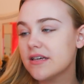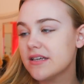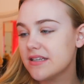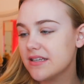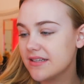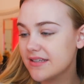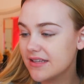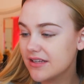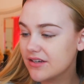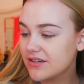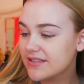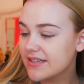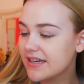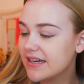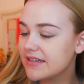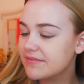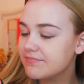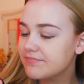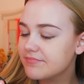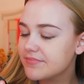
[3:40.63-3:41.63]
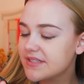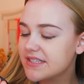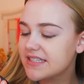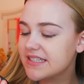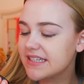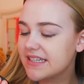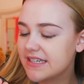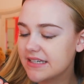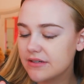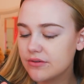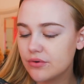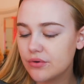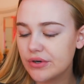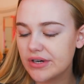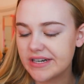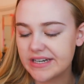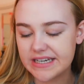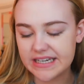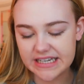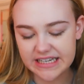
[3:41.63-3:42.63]
It looks like a C
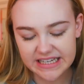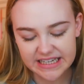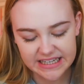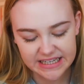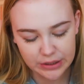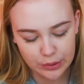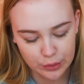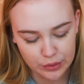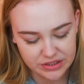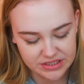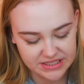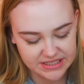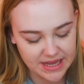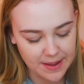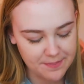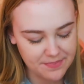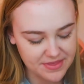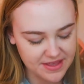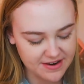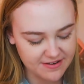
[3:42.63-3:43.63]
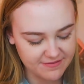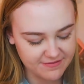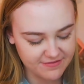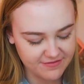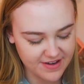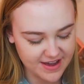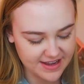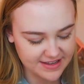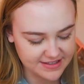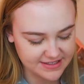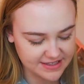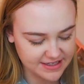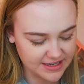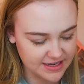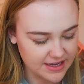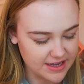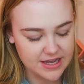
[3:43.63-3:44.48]
or an E or something fancy,